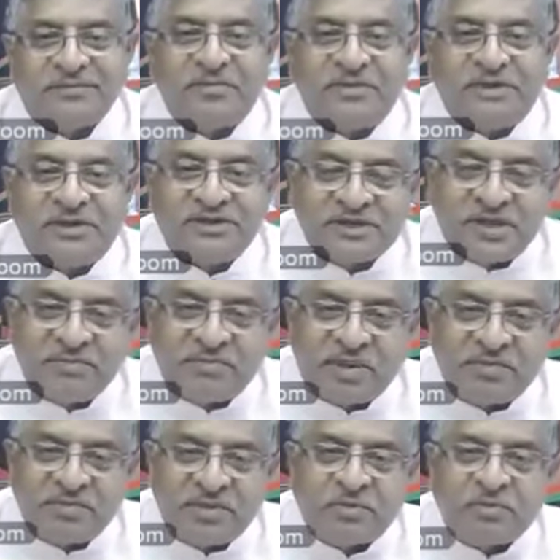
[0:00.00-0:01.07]
From digital
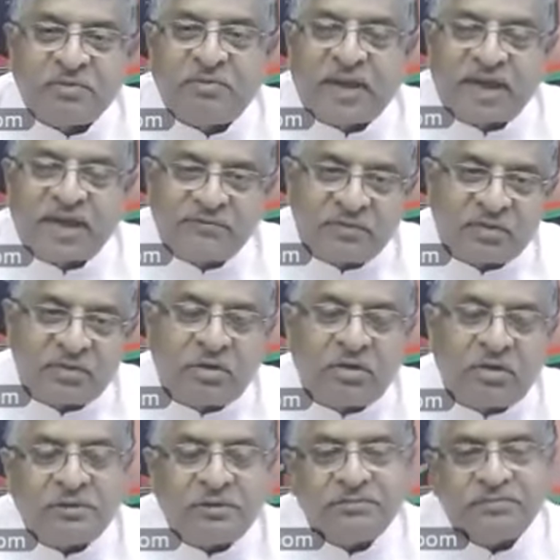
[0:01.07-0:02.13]
payment to bank
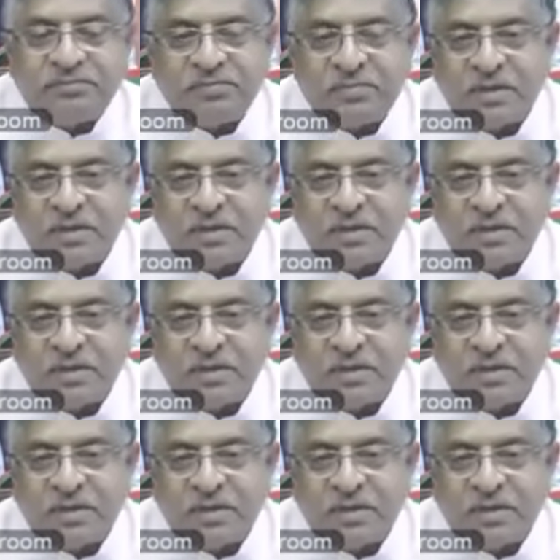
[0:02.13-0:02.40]
withdrawal.